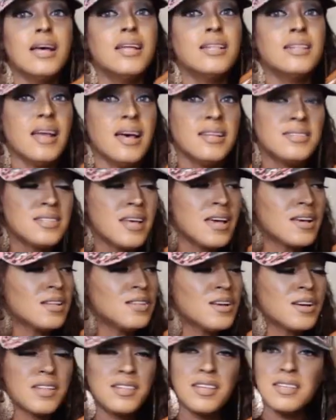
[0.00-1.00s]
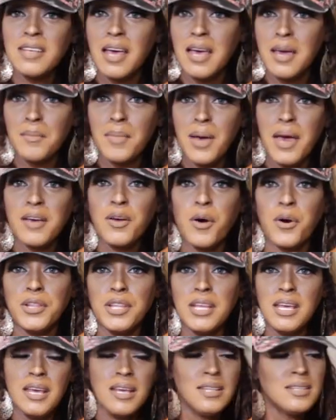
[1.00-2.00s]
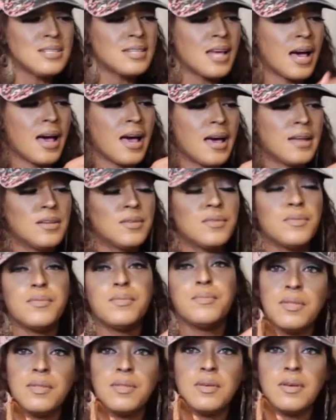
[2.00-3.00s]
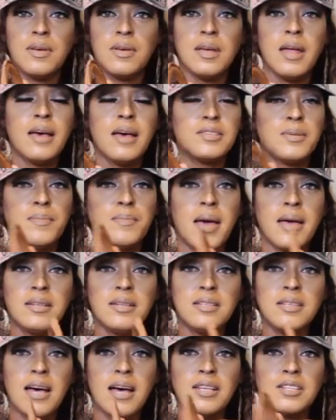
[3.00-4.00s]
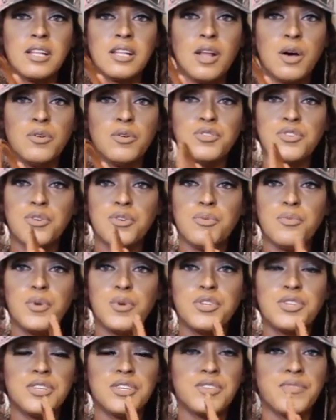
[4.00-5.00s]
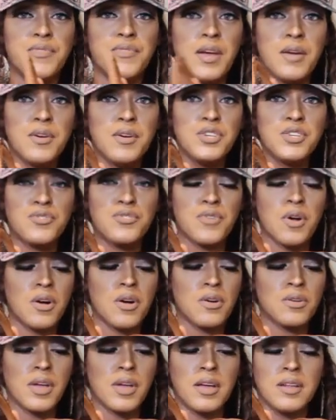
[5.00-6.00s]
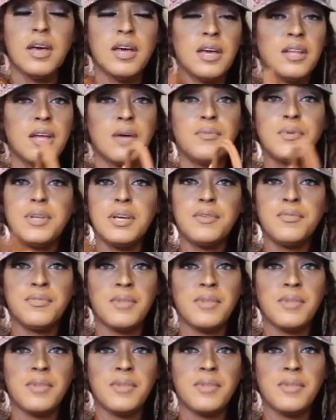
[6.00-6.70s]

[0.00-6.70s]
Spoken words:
Let's take a look at this handbag on the inside. It has a magnetized closure, which is very strong, and it never did